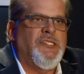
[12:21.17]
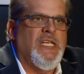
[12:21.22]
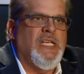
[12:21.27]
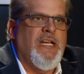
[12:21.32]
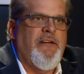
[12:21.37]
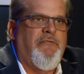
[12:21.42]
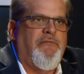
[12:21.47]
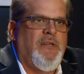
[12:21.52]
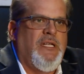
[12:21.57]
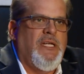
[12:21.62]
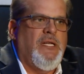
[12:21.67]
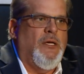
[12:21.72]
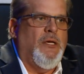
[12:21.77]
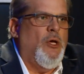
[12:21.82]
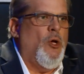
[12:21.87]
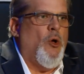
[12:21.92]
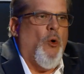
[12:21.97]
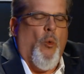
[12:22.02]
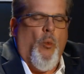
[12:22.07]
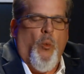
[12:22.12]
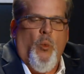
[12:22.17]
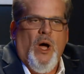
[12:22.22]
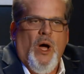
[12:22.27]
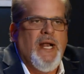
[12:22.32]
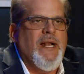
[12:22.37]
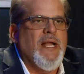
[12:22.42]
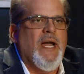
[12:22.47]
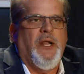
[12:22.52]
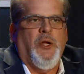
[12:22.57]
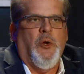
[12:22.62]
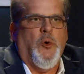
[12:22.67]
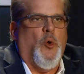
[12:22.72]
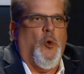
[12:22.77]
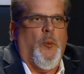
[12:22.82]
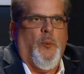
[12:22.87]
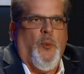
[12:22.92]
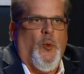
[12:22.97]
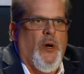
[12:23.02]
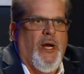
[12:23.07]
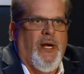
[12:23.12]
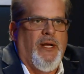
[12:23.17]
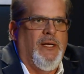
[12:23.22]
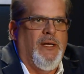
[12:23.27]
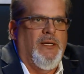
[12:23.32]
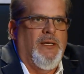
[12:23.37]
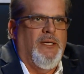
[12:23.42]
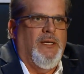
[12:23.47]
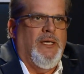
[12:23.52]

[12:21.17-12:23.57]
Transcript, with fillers: safety, why not incorporate it?